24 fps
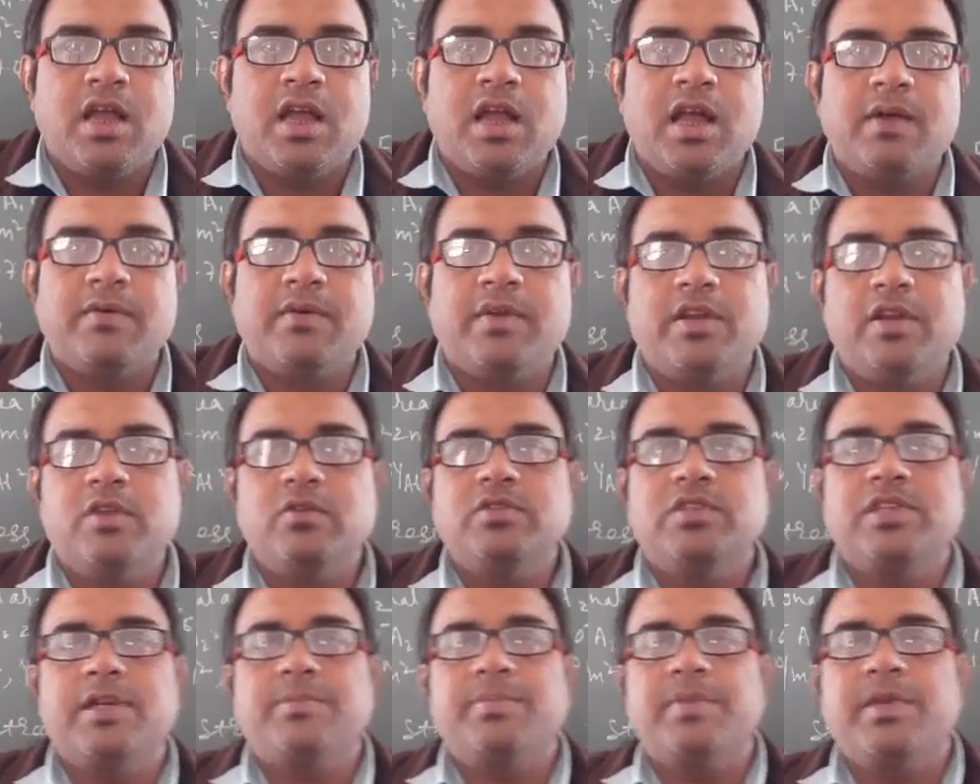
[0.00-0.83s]
our
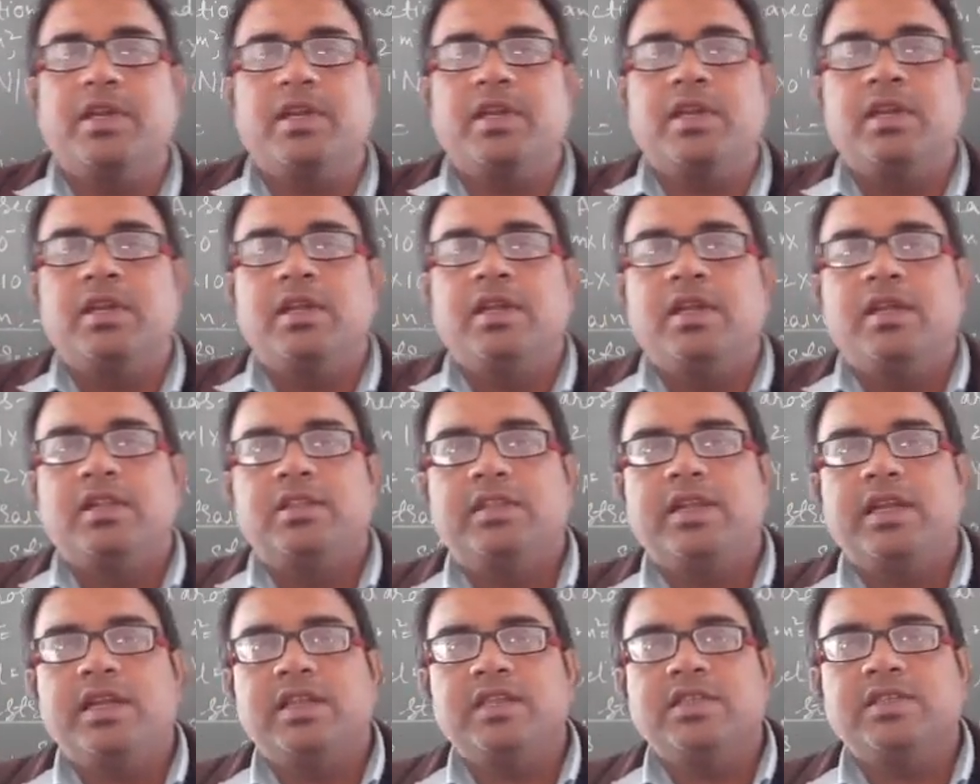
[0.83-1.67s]
new chapter,
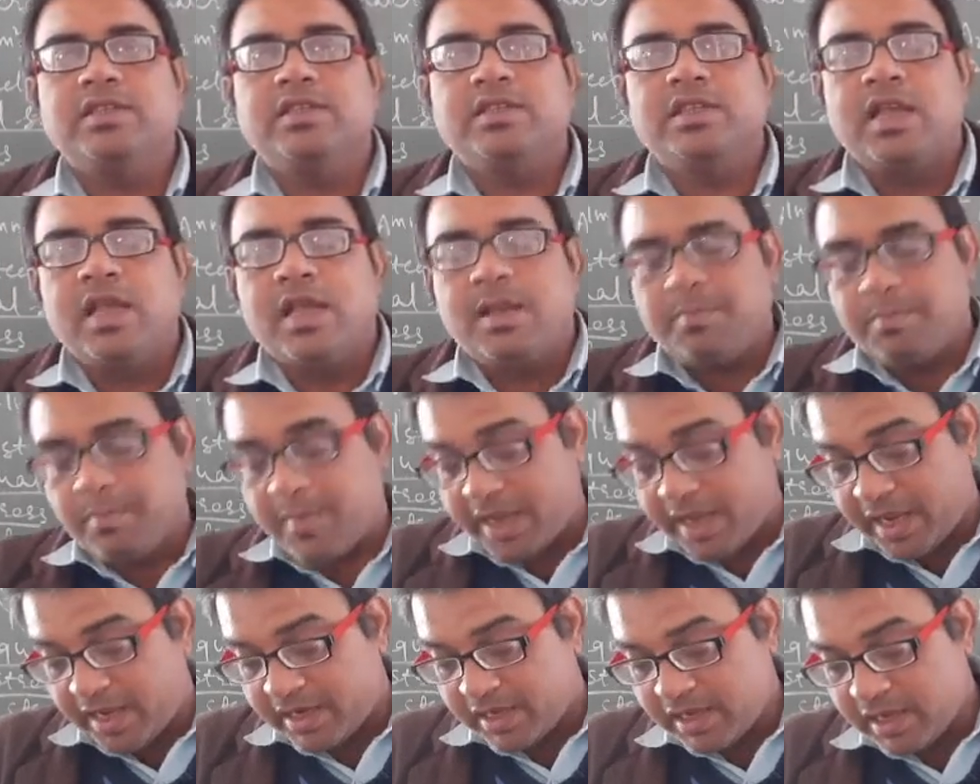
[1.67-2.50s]
that is
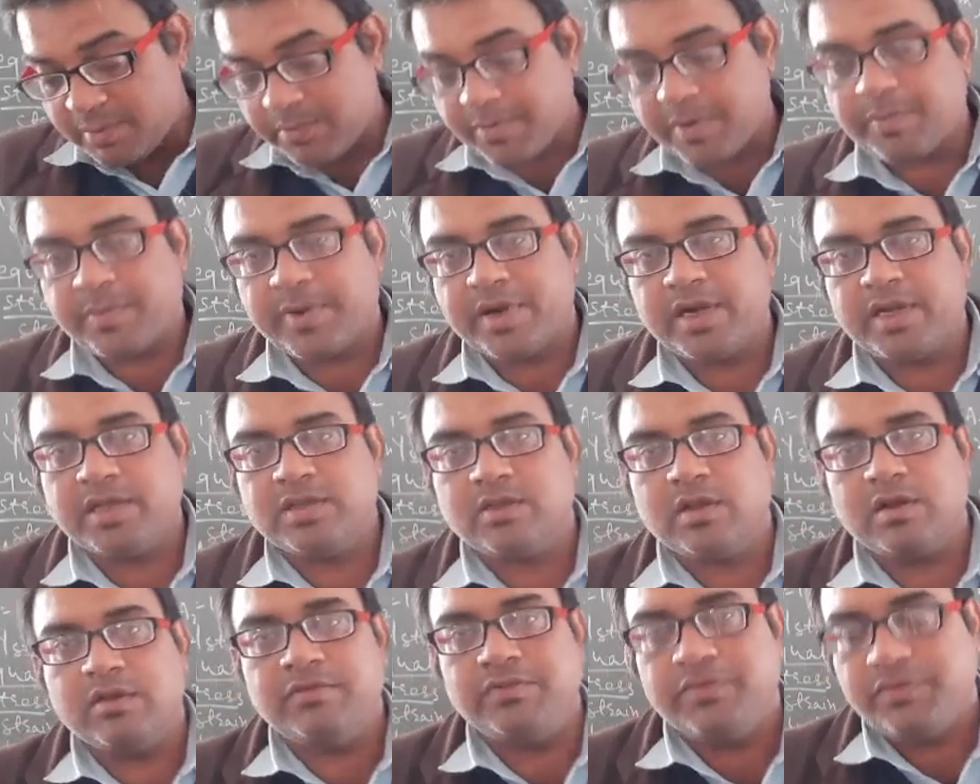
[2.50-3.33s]
mechanical properties
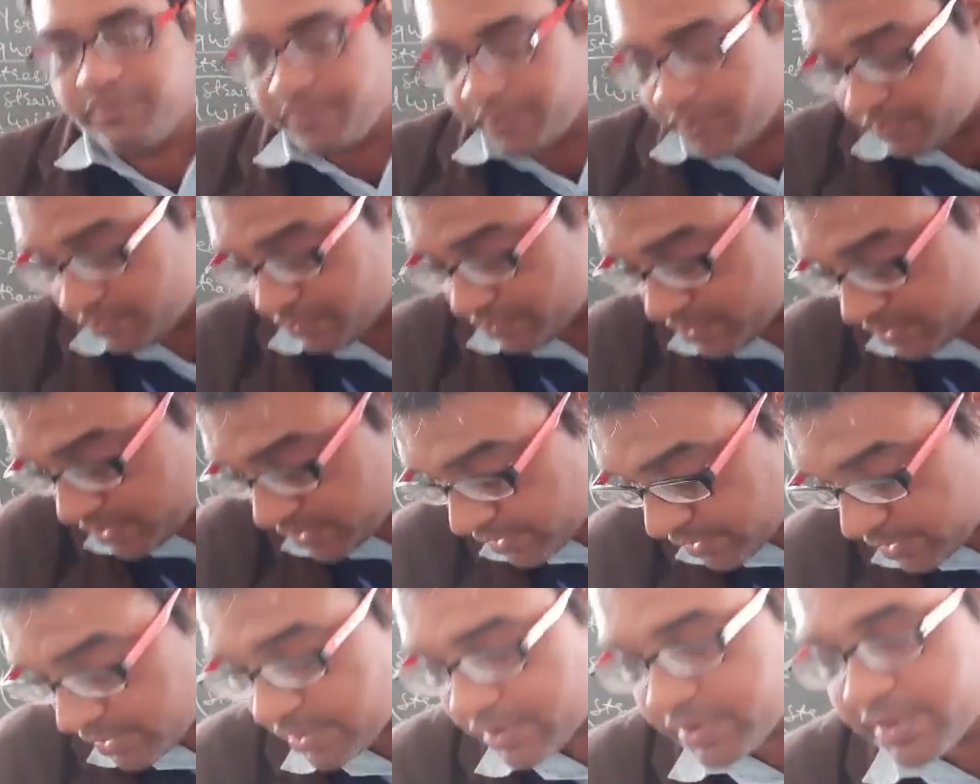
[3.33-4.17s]
of fluids.
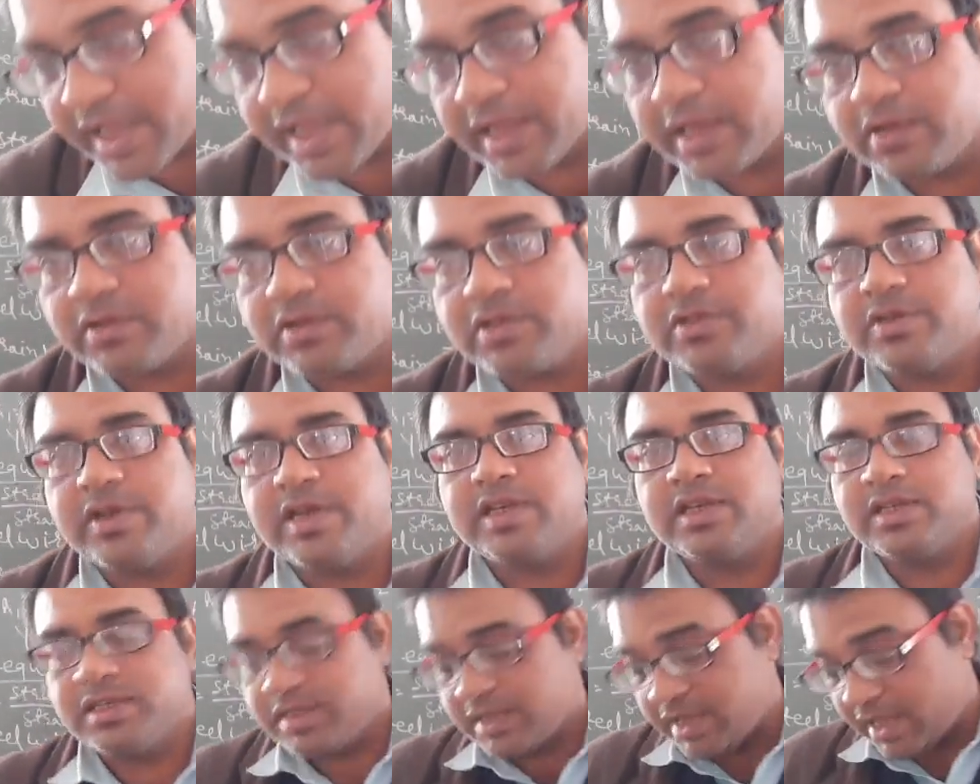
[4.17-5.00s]
Thank you
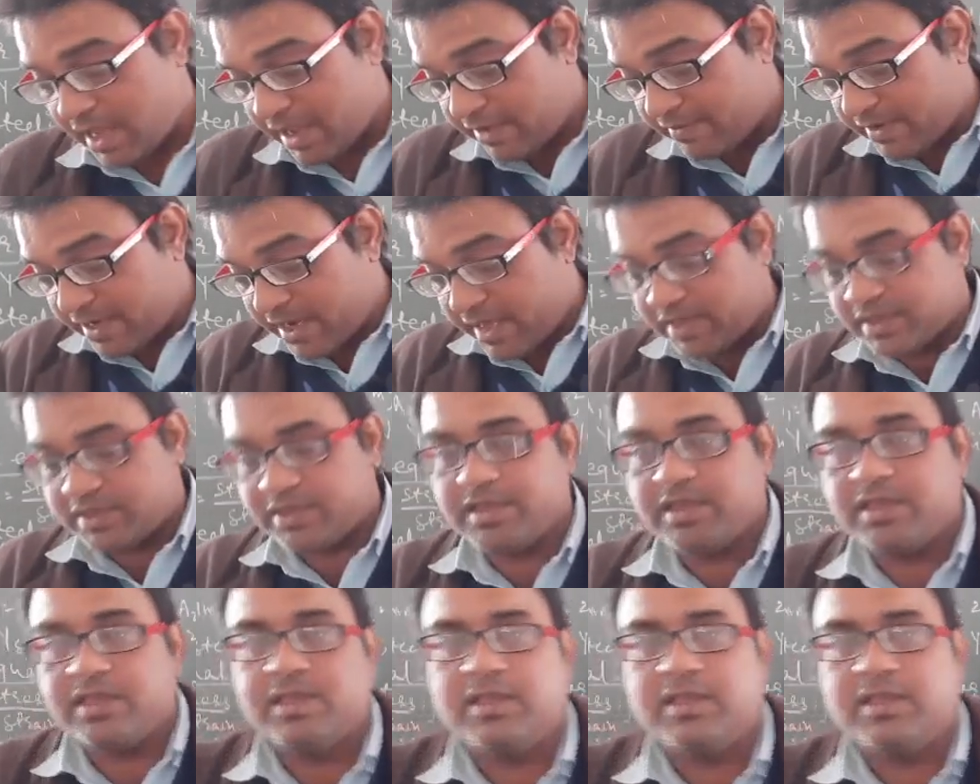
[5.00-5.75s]
students, have a nice day.